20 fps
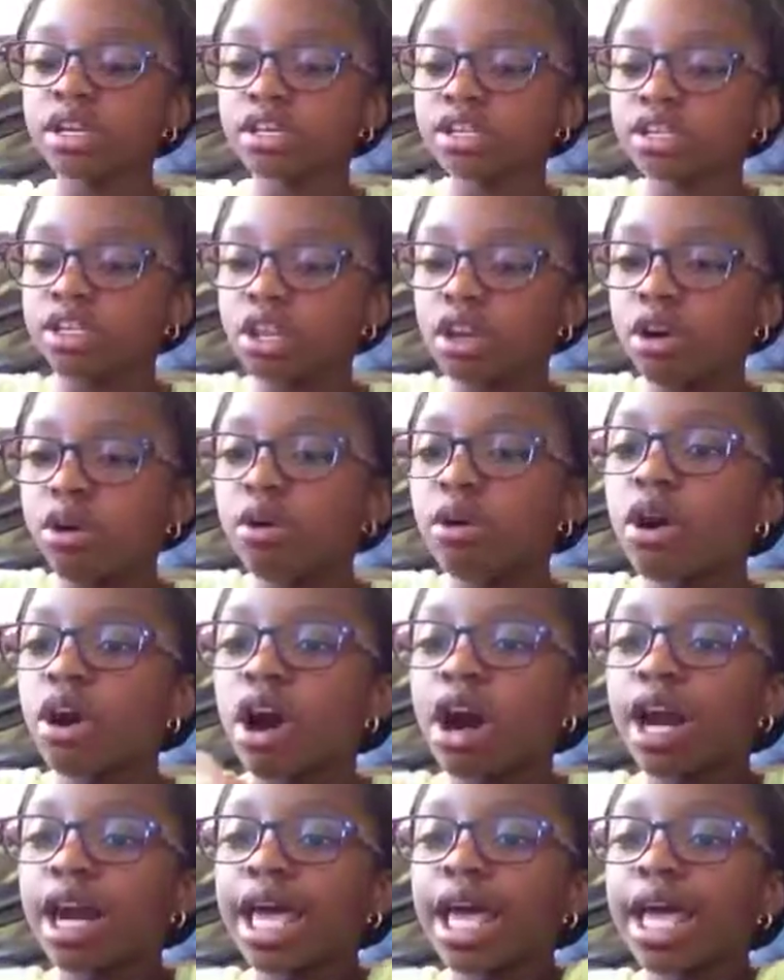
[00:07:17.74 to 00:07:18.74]
So
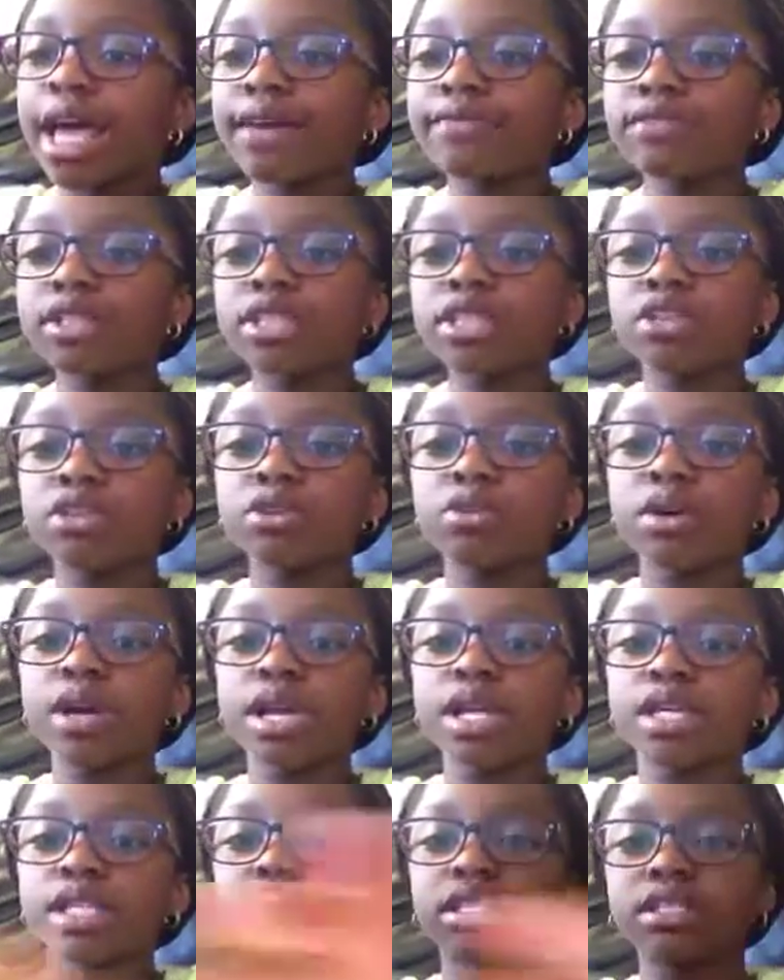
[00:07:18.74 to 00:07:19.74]
all I have to do
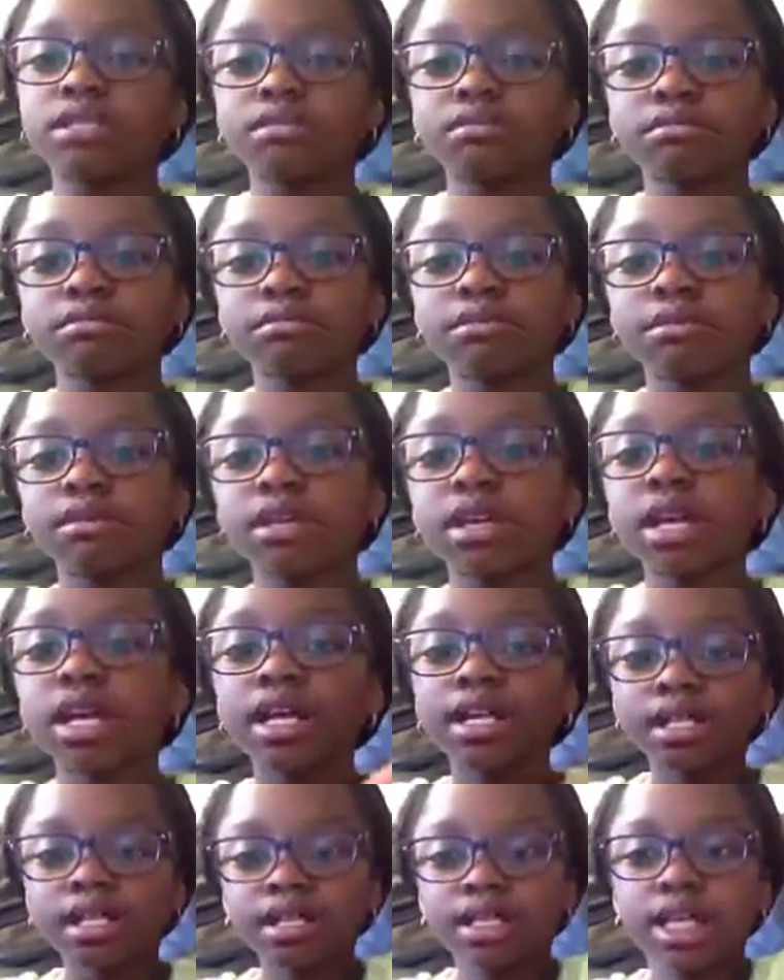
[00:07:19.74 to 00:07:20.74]
is
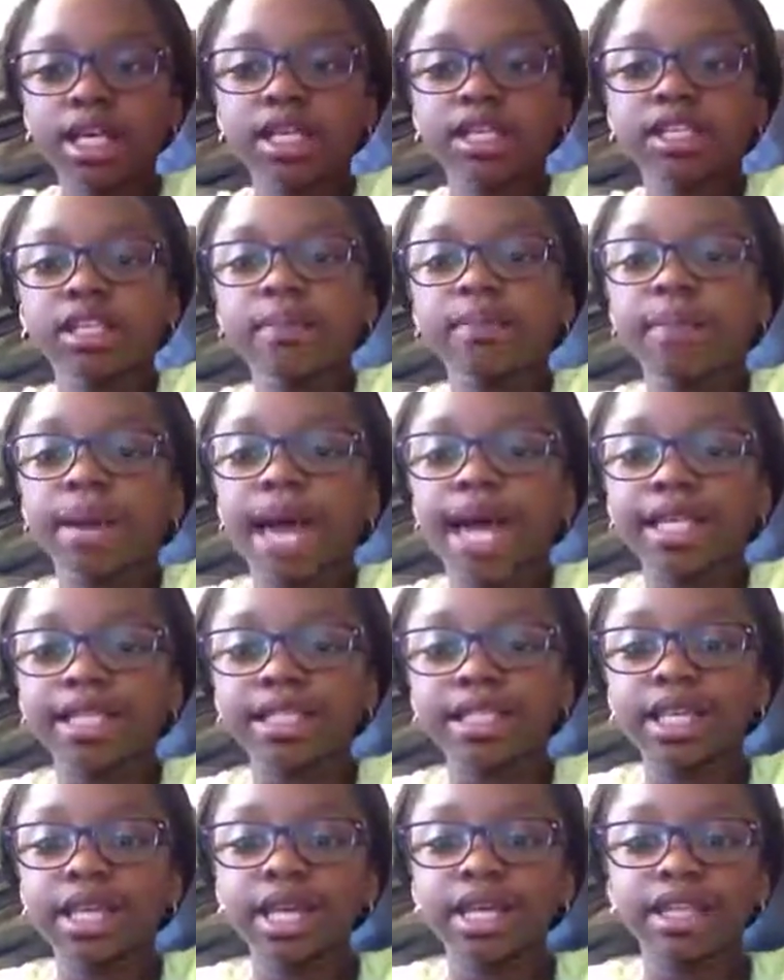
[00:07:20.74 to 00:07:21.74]
take the
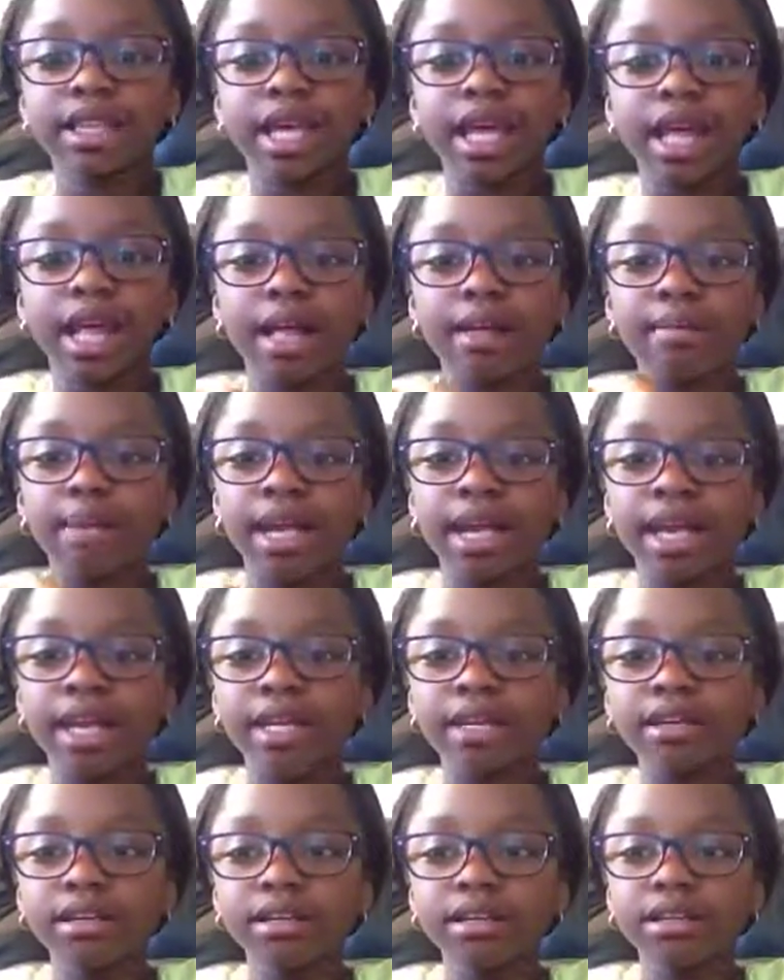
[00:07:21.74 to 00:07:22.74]
basket that I
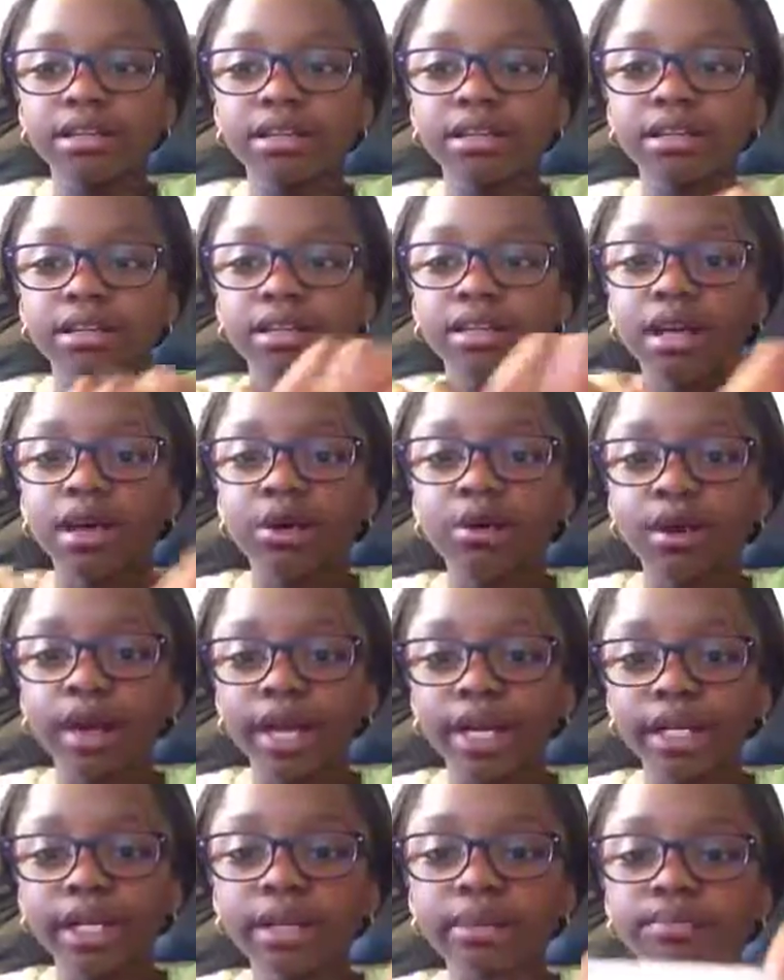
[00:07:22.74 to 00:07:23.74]
made
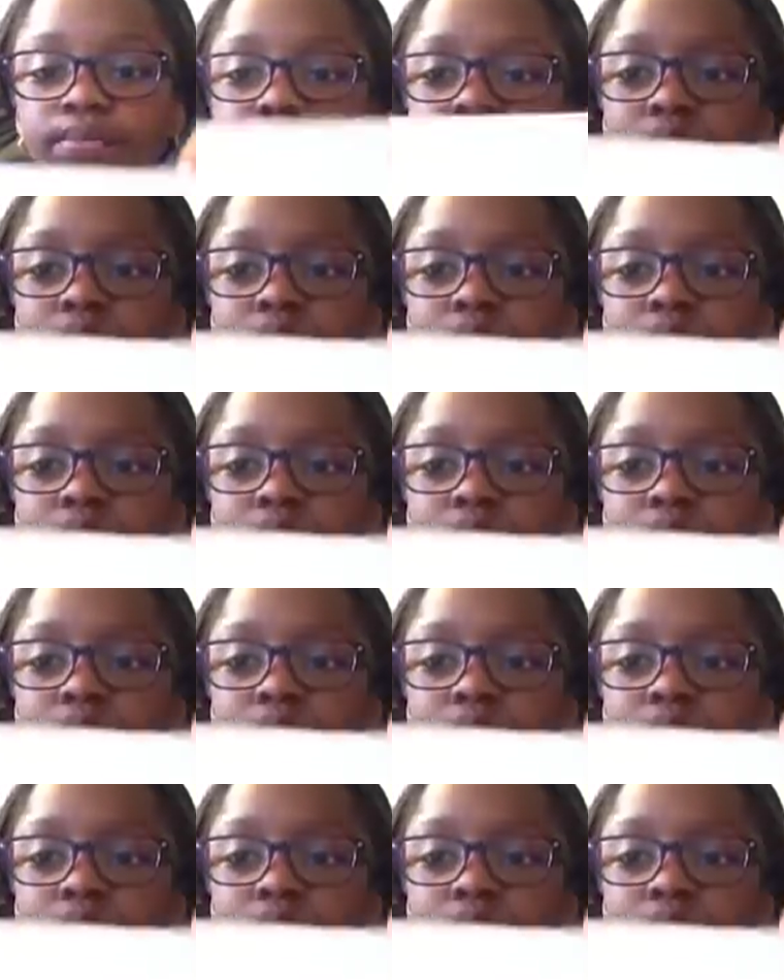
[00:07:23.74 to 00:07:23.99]
already,